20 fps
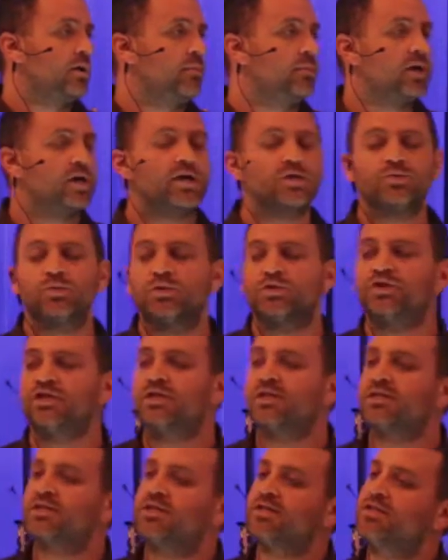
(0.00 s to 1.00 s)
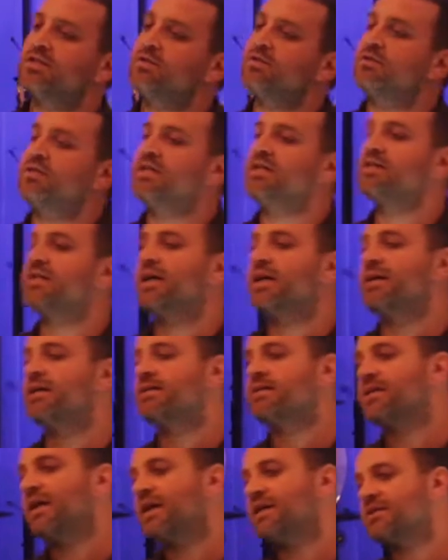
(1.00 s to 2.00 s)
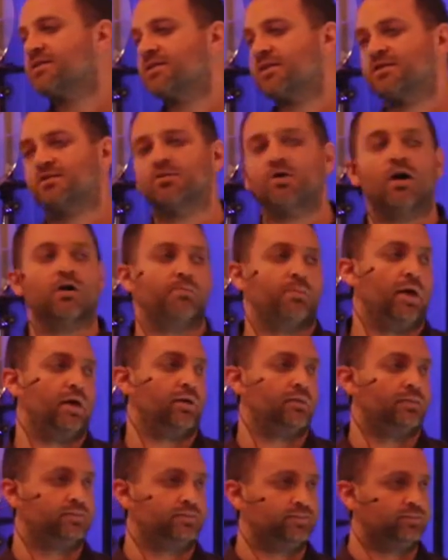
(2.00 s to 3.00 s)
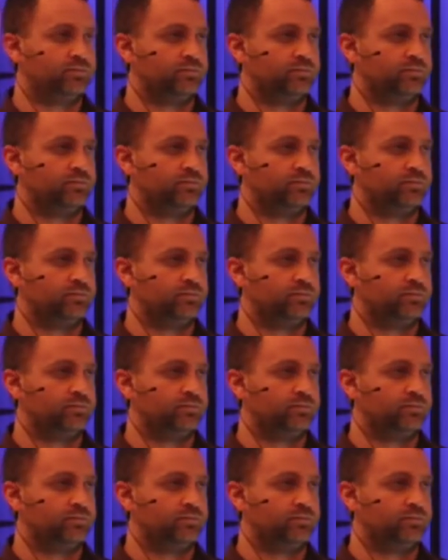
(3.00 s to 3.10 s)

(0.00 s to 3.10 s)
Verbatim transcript: because what Jesus is doing is he's saying, Satan's the strong man.